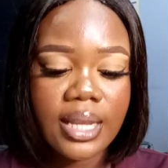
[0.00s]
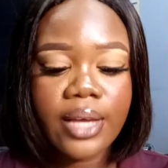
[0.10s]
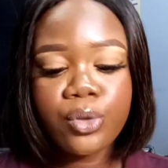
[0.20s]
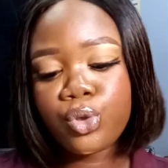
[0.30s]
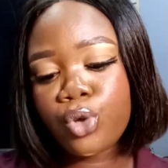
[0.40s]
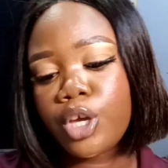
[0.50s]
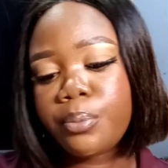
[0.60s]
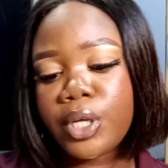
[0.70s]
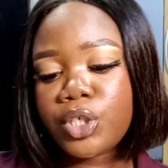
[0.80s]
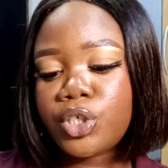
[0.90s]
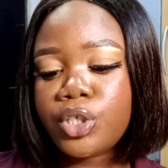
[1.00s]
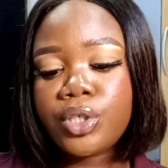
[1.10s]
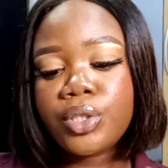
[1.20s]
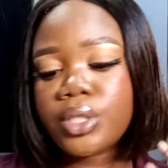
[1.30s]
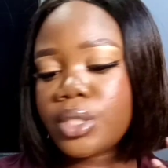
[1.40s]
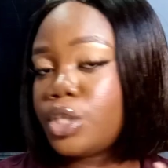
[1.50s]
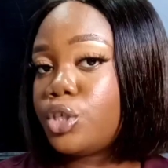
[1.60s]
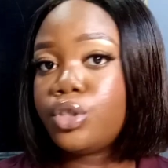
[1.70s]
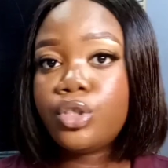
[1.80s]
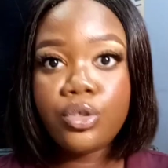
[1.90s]
like sewing machines
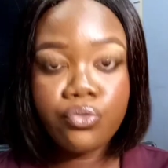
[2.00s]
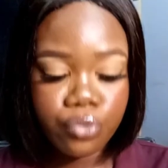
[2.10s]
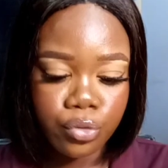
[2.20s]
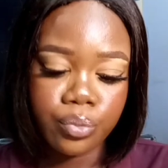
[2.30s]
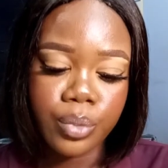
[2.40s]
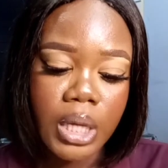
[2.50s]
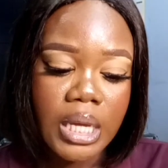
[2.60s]
in the room?